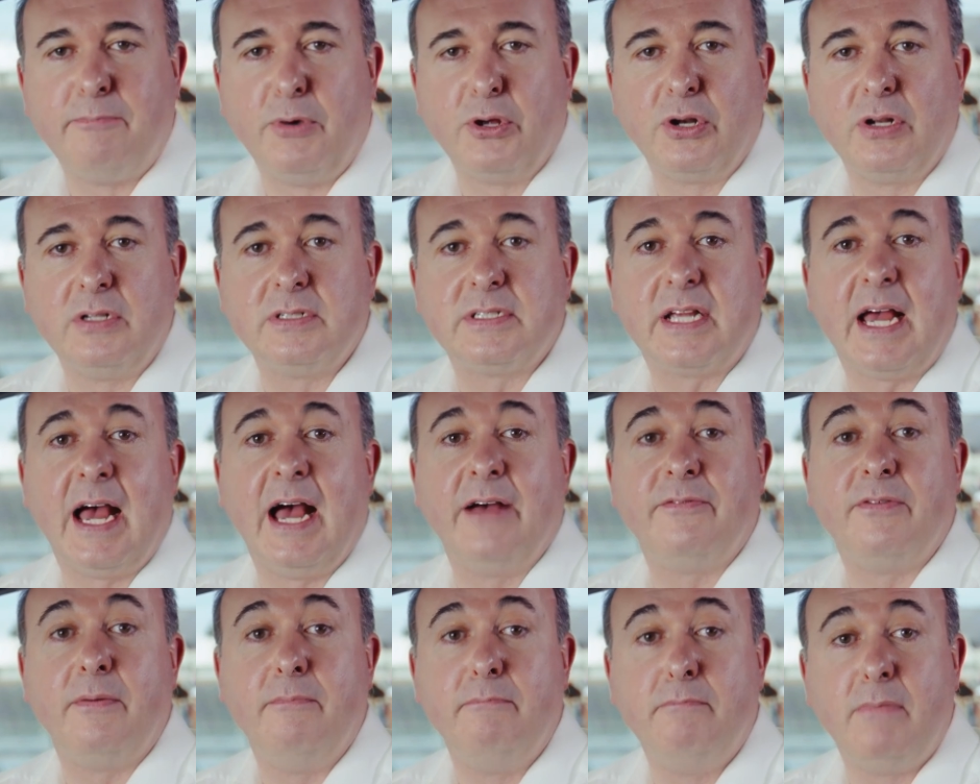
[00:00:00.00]
models
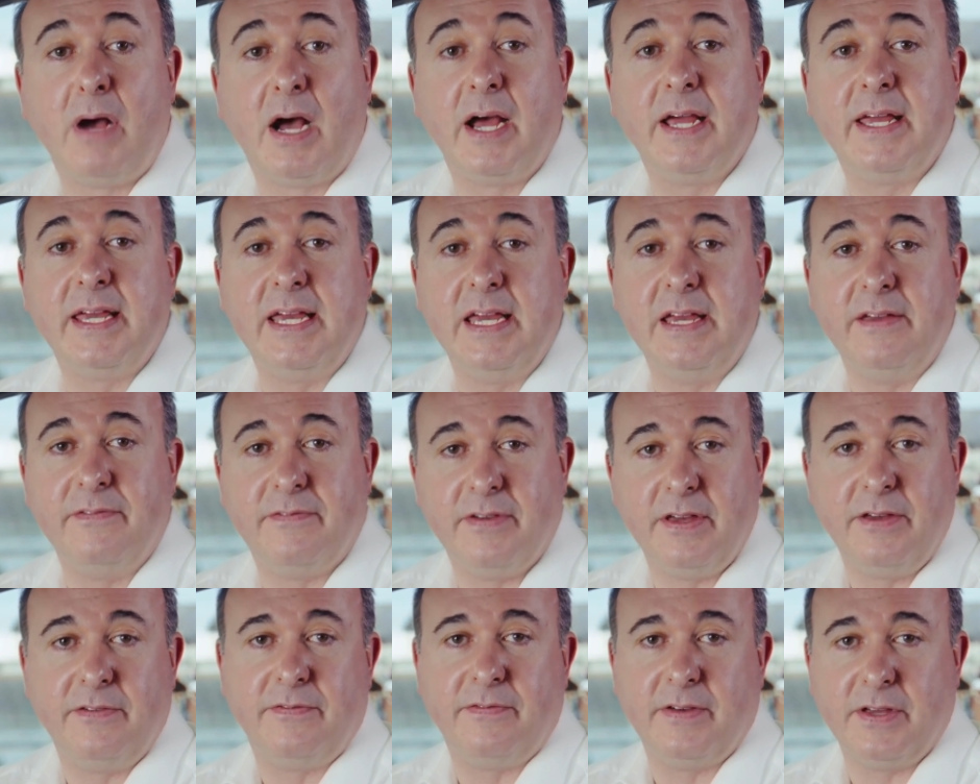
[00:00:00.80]
have a My
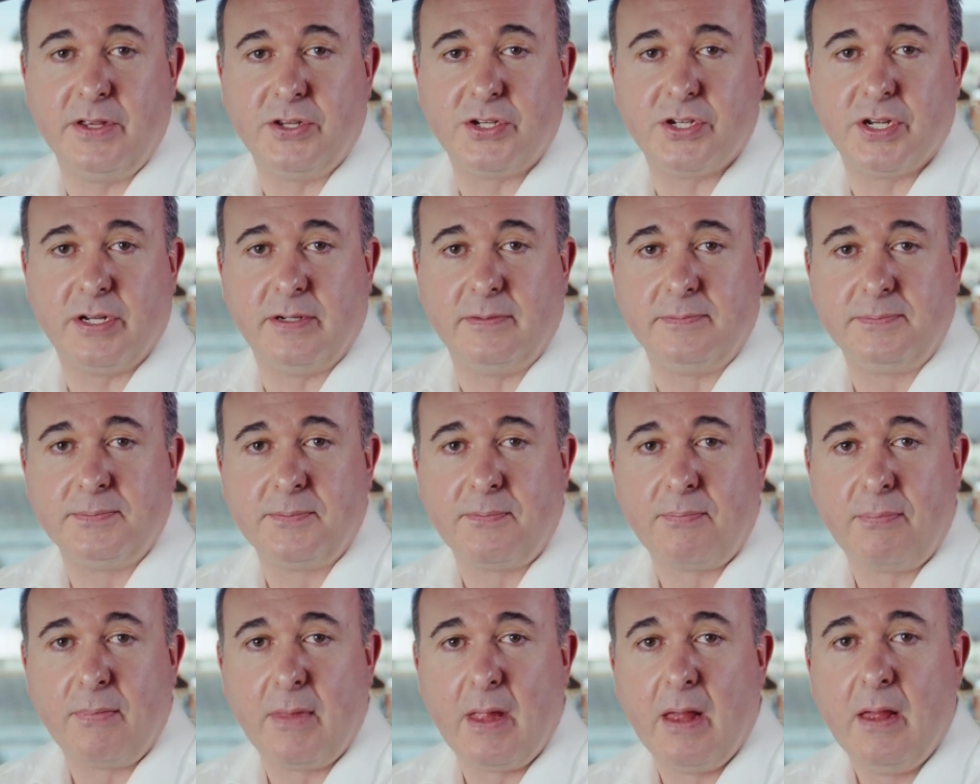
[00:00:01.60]
EV feature.
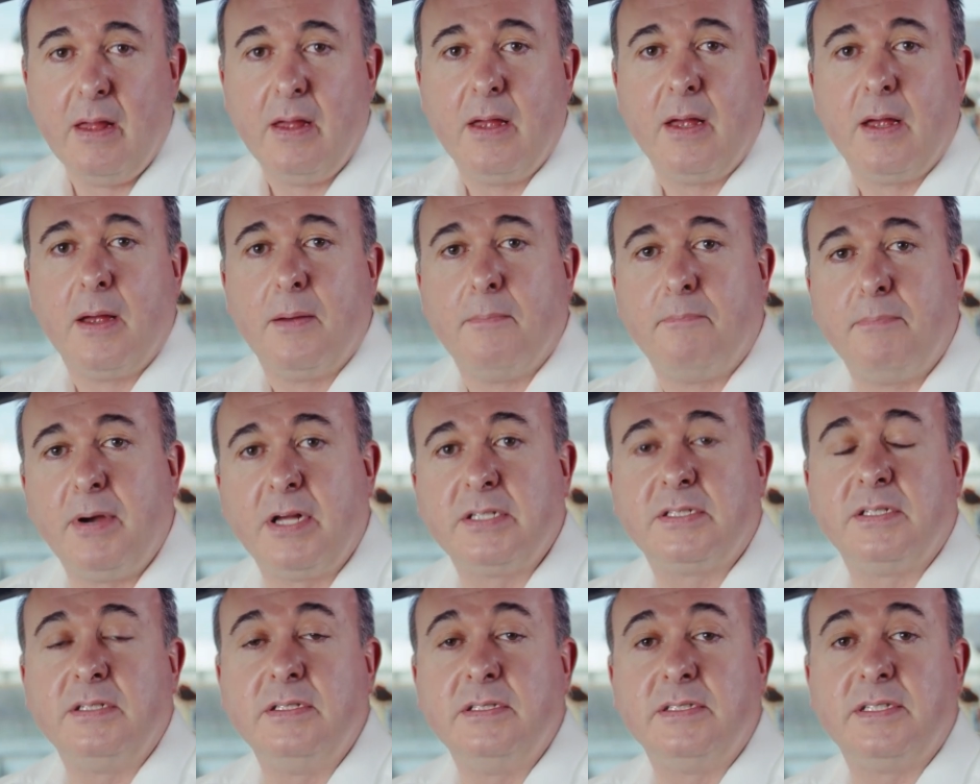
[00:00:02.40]

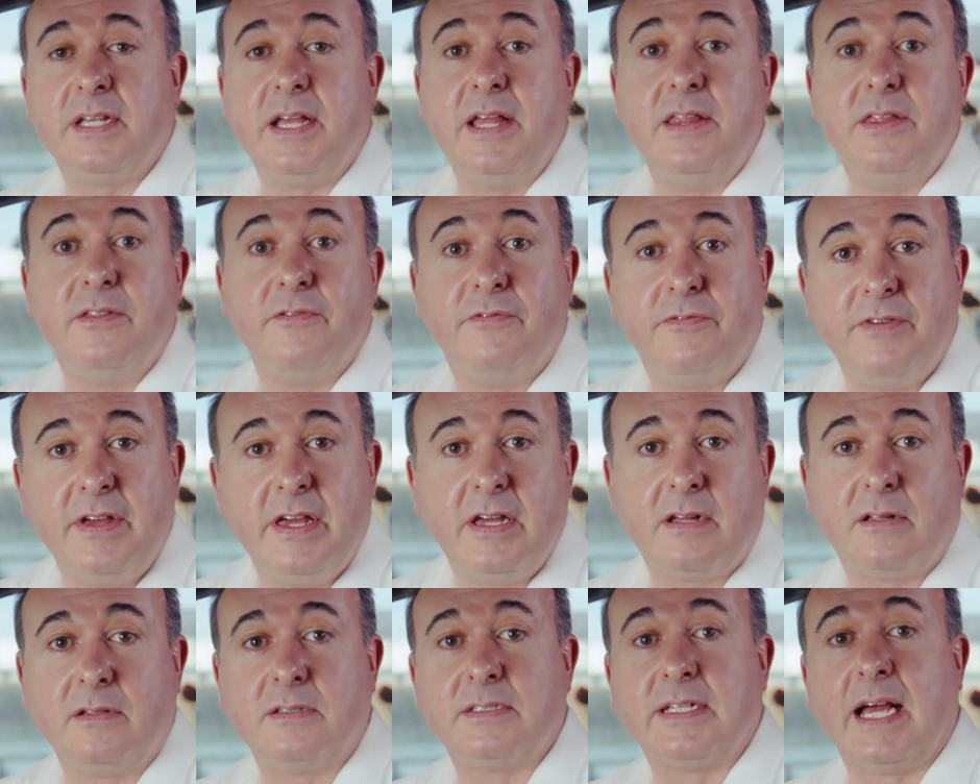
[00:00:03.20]
Buttons in the
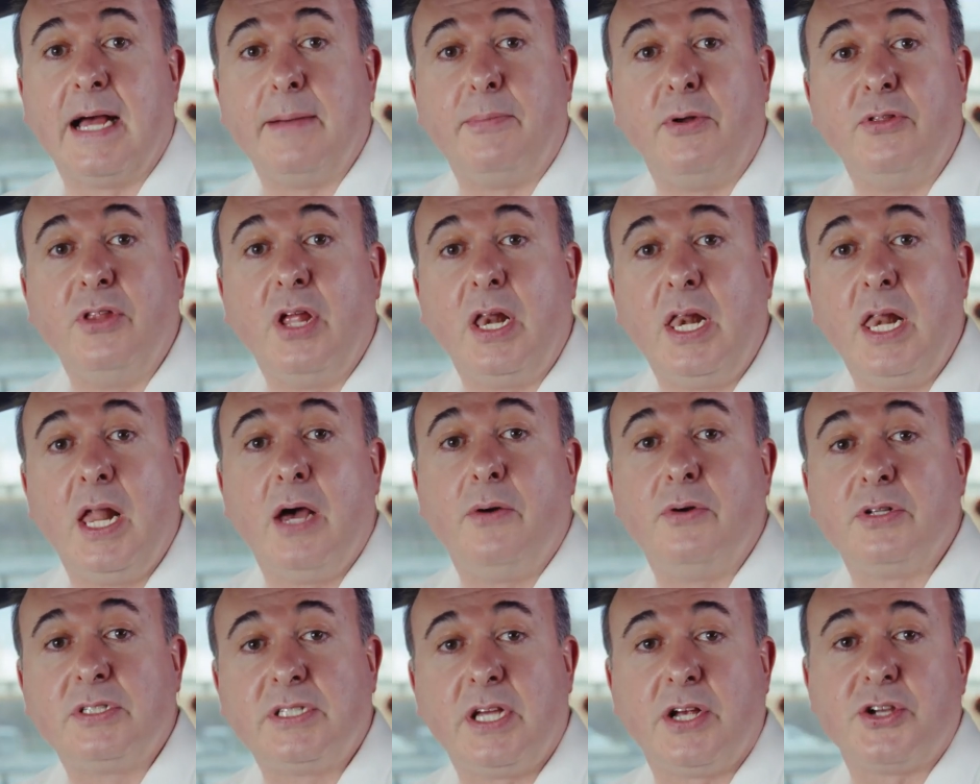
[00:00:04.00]
Vehicle tab on the
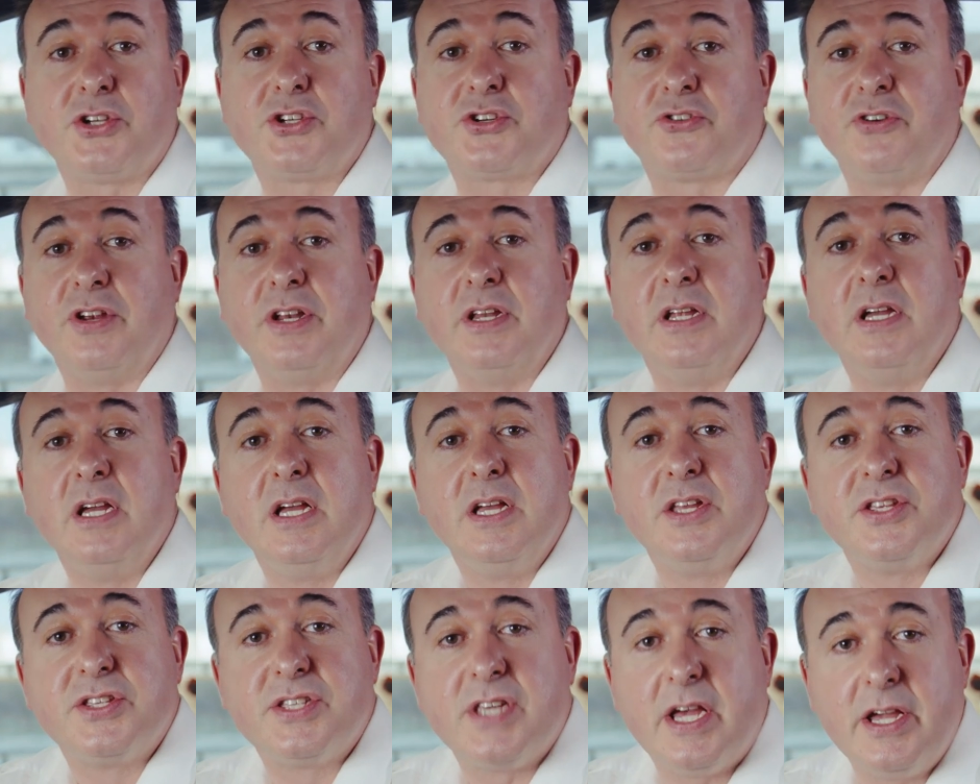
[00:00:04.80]
lower touchscreen
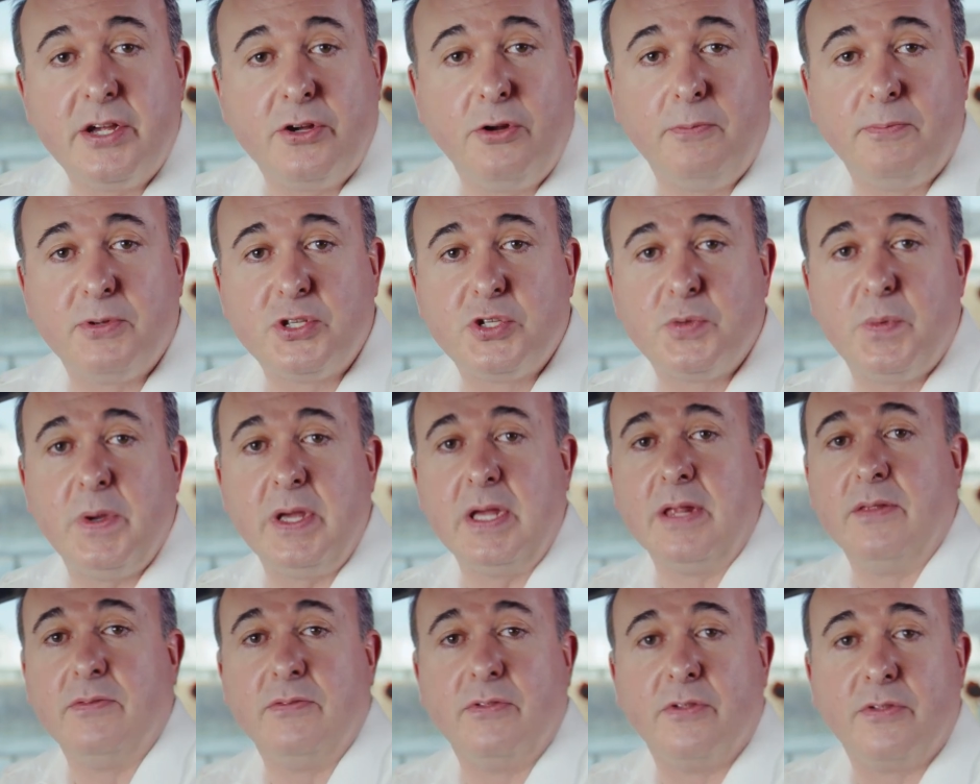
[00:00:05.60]
cycle
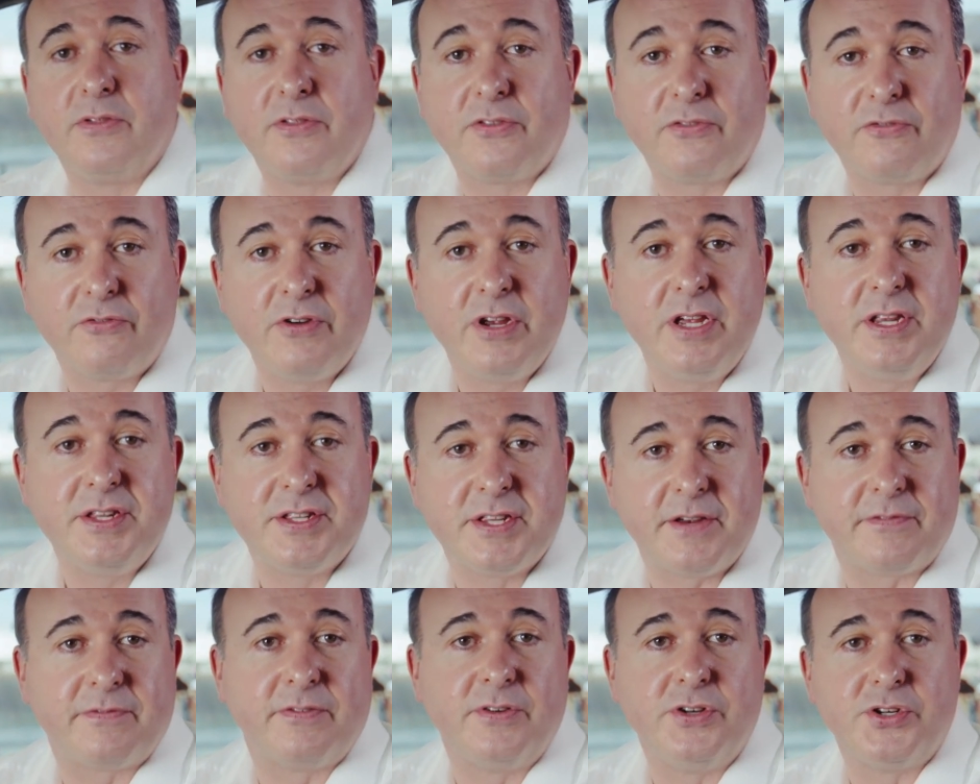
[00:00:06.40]
between the 3
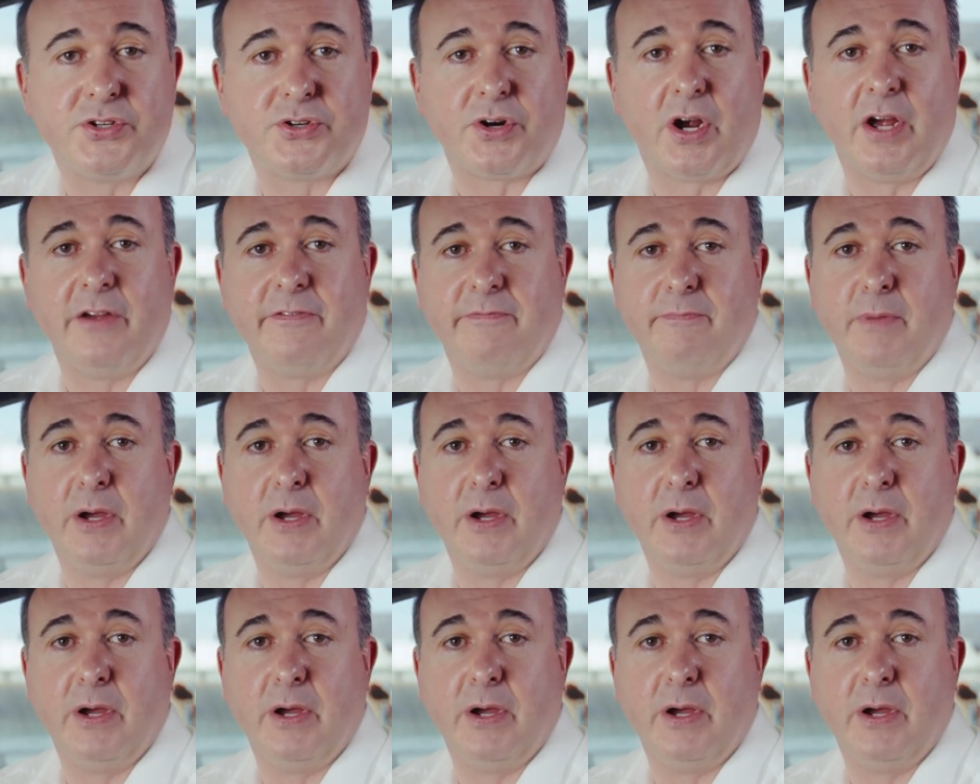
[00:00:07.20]
different drive